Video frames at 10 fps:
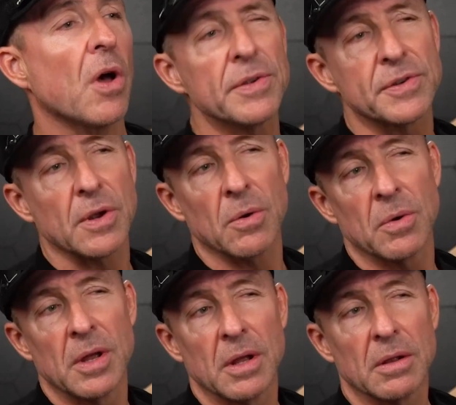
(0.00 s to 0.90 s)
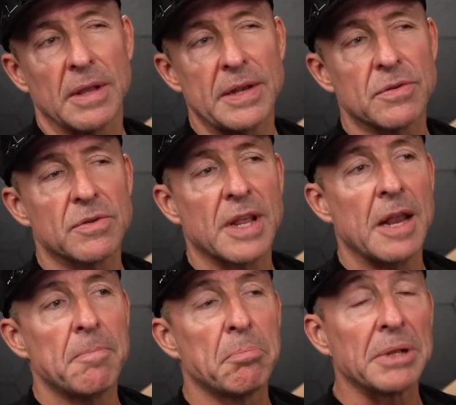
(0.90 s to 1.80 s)
also lasers
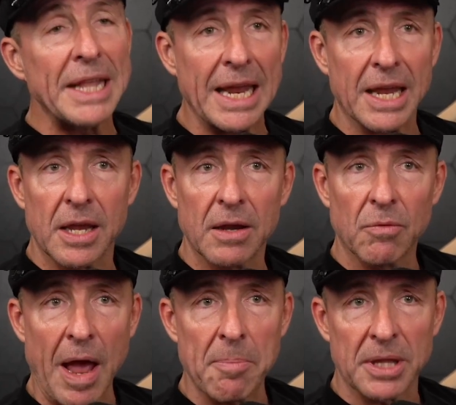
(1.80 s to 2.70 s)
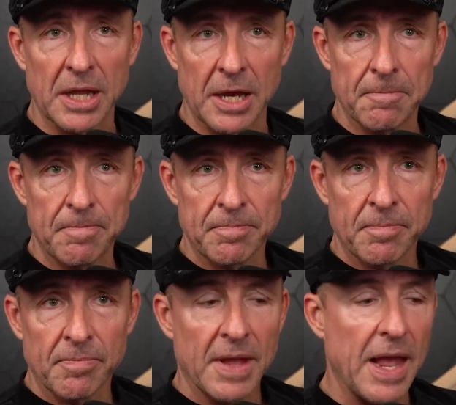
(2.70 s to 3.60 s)
can blink rapidly.
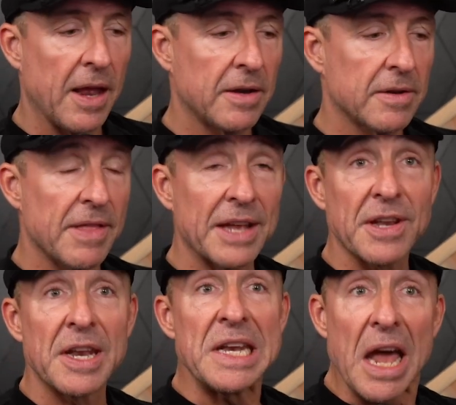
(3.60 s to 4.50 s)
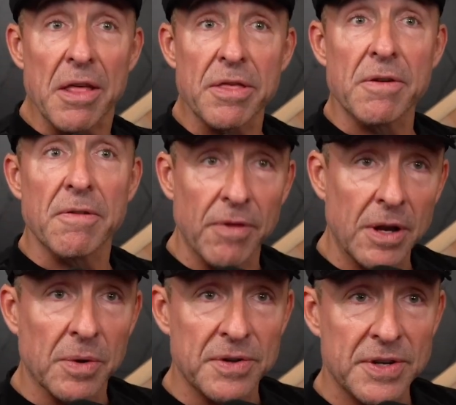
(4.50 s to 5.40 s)
And that's another
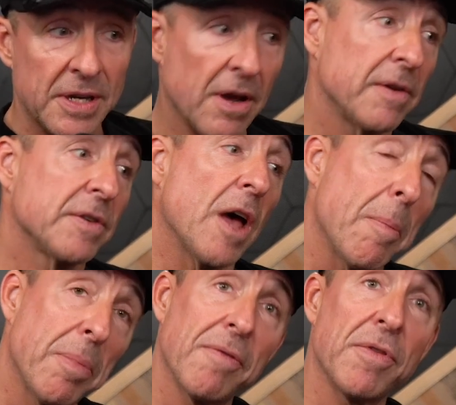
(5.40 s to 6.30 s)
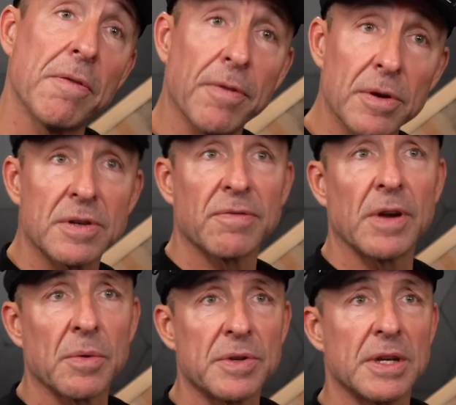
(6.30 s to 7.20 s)
frequency on top of the first
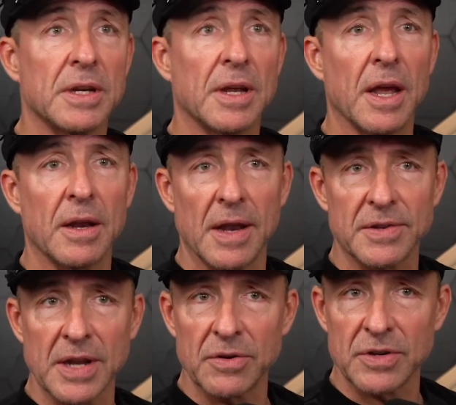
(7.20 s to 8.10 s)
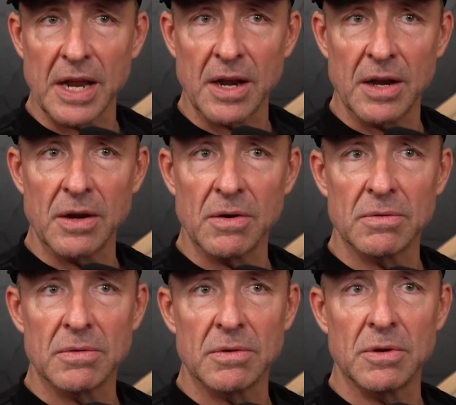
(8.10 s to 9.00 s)
frequency. And as I understand it,
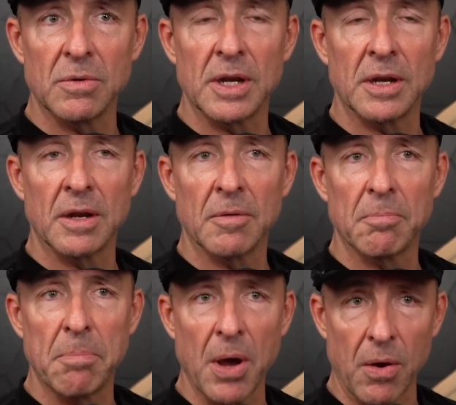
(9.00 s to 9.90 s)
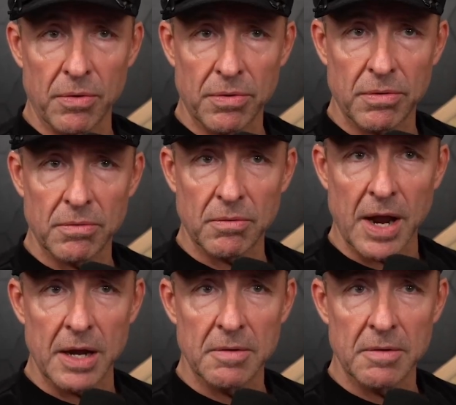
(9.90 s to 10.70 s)
you're doing both, right?